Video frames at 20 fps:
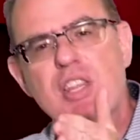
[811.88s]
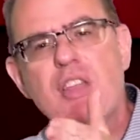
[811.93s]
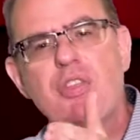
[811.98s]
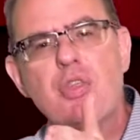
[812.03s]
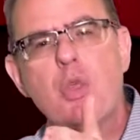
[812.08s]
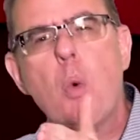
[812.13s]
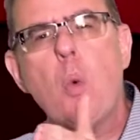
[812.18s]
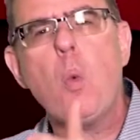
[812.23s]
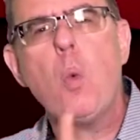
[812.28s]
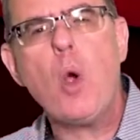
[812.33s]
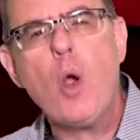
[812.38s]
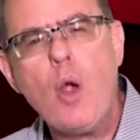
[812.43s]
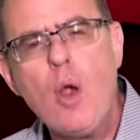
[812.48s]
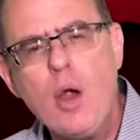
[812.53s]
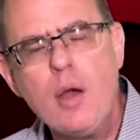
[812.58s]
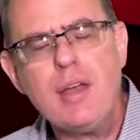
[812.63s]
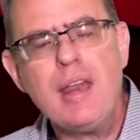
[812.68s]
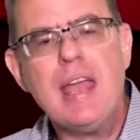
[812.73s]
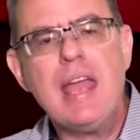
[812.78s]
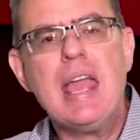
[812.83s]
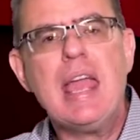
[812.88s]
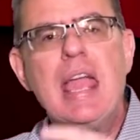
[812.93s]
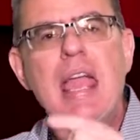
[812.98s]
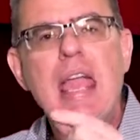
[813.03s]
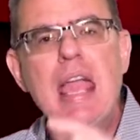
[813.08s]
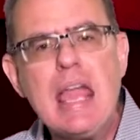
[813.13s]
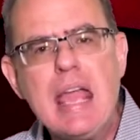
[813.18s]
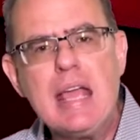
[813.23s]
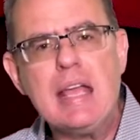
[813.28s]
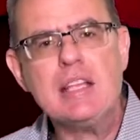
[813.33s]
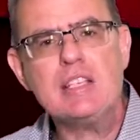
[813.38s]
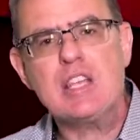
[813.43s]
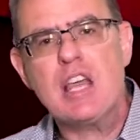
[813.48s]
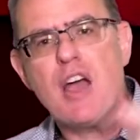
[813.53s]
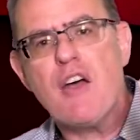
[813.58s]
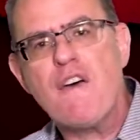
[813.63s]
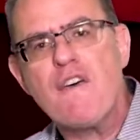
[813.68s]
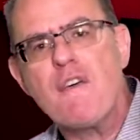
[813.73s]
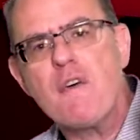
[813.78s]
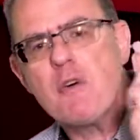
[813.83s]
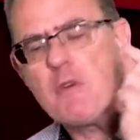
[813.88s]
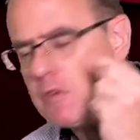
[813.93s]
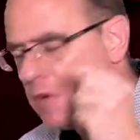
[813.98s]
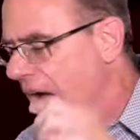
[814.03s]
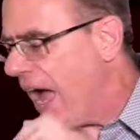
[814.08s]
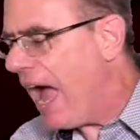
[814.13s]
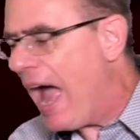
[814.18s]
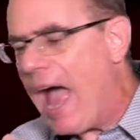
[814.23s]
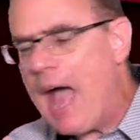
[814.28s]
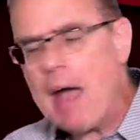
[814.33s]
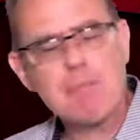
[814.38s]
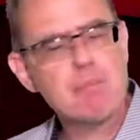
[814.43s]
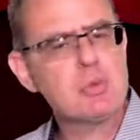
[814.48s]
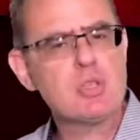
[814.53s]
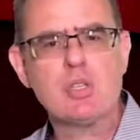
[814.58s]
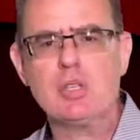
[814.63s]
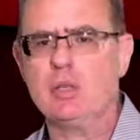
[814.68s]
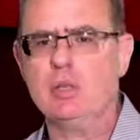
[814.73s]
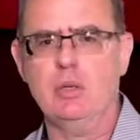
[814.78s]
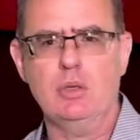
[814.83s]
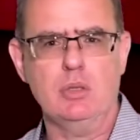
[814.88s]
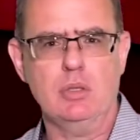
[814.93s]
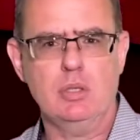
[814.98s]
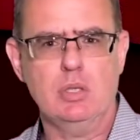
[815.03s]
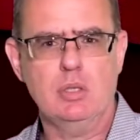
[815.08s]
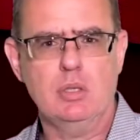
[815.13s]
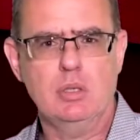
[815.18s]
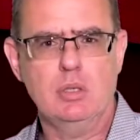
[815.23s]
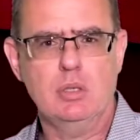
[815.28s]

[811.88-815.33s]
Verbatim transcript: that the word is absolute.